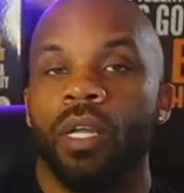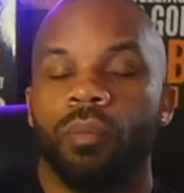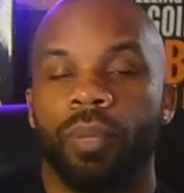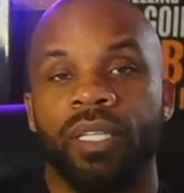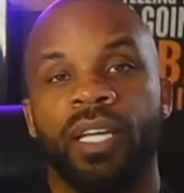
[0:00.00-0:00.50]

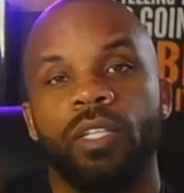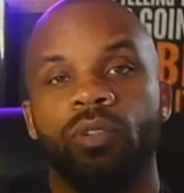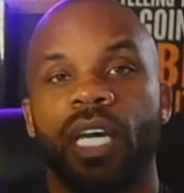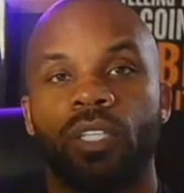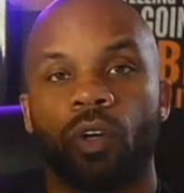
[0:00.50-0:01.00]
But then you
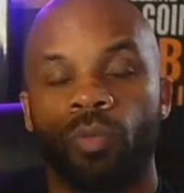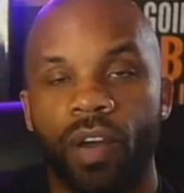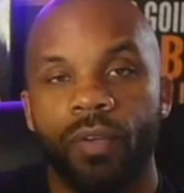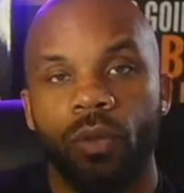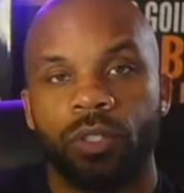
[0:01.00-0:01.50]
take your
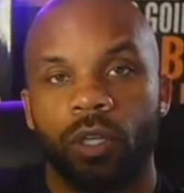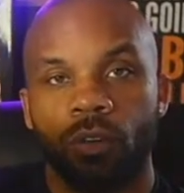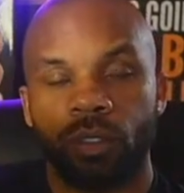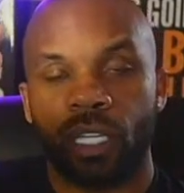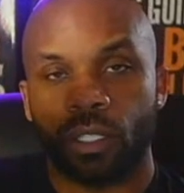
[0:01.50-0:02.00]
revenue, so
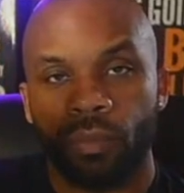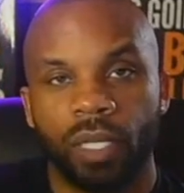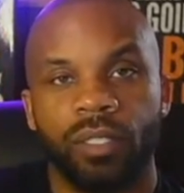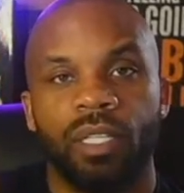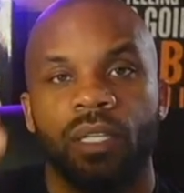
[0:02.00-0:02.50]
you take your
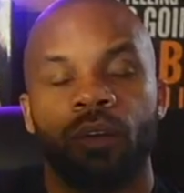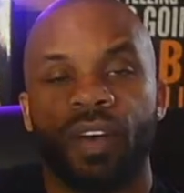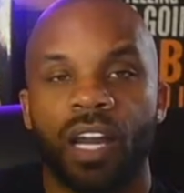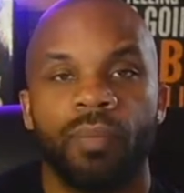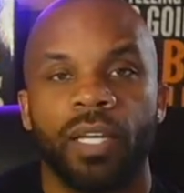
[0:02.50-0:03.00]
monthly debt
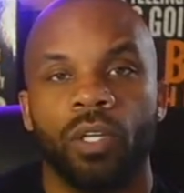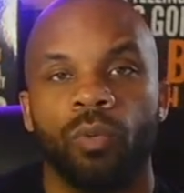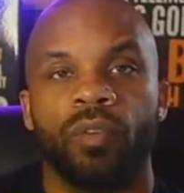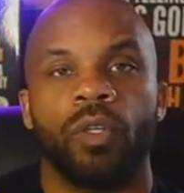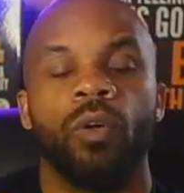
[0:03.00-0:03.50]
divided by your
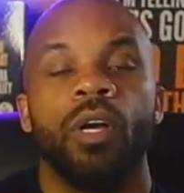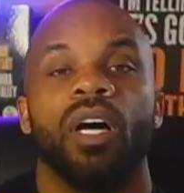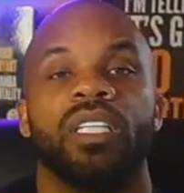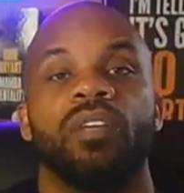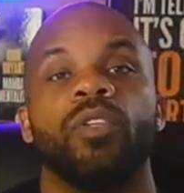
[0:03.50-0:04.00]
revenue,
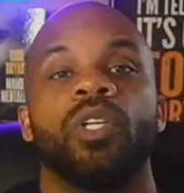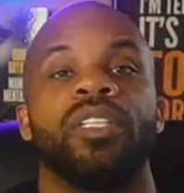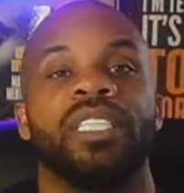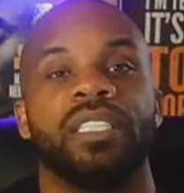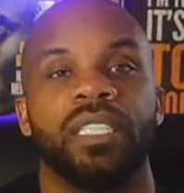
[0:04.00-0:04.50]
I'll give you your
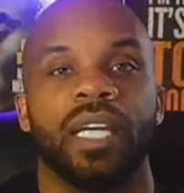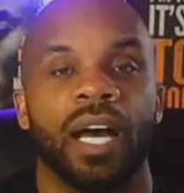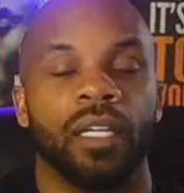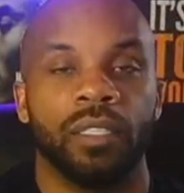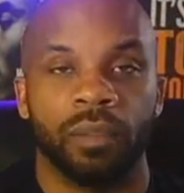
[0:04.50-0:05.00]
D T
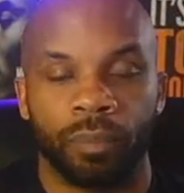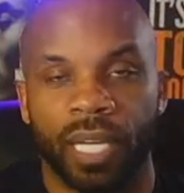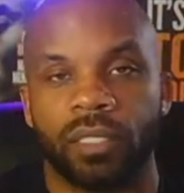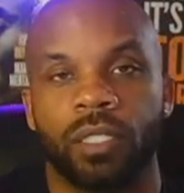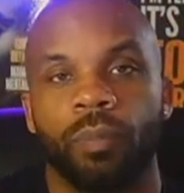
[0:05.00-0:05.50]
I.
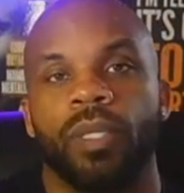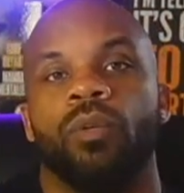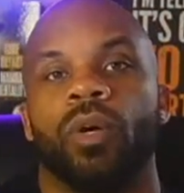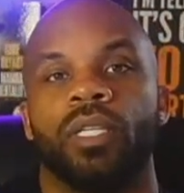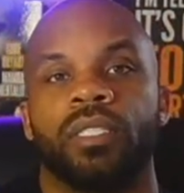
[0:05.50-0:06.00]
Banks typically
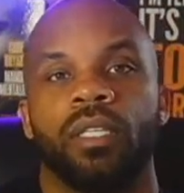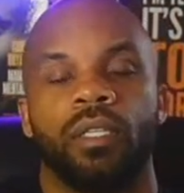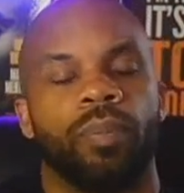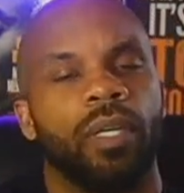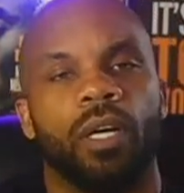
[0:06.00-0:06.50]
want to see,
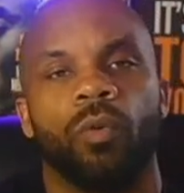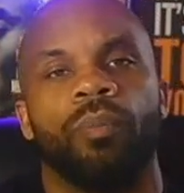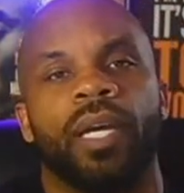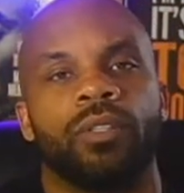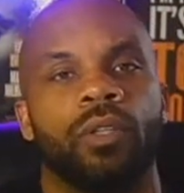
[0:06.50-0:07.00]
depending on what
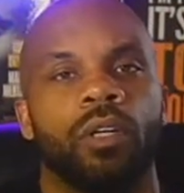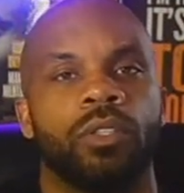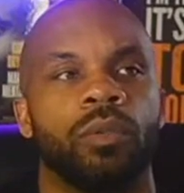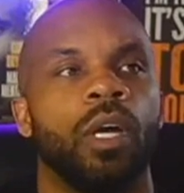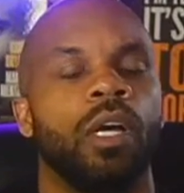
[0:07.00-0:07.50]
bank you go
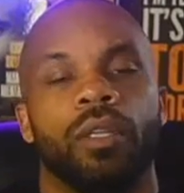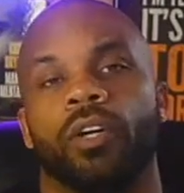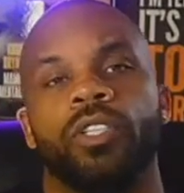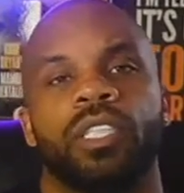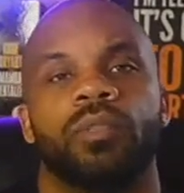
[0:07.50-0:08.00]
to,
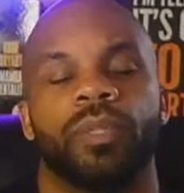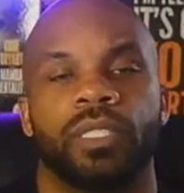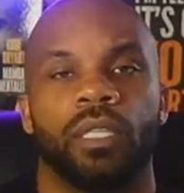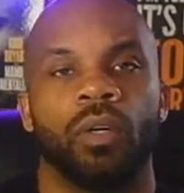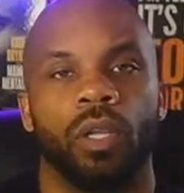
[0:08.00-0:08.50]
thirty-six
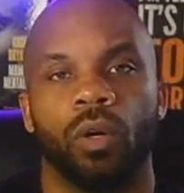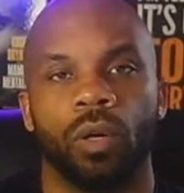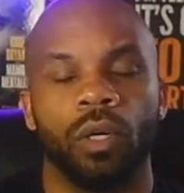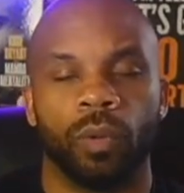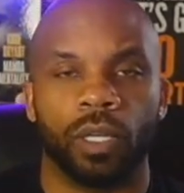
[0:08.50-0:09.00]
percent or
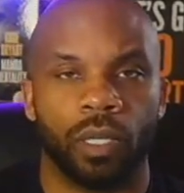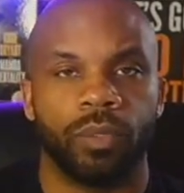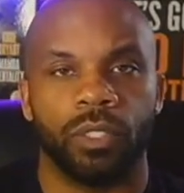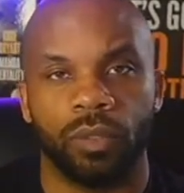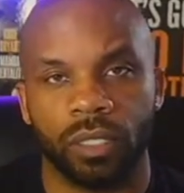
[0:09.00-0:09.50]
lower when it comes
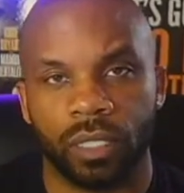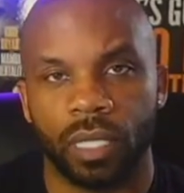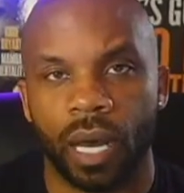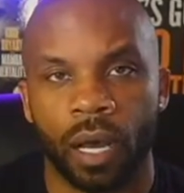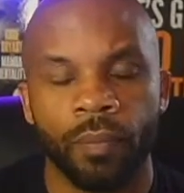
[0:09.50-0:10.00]
to your D T
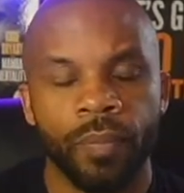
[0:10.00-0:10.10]
I.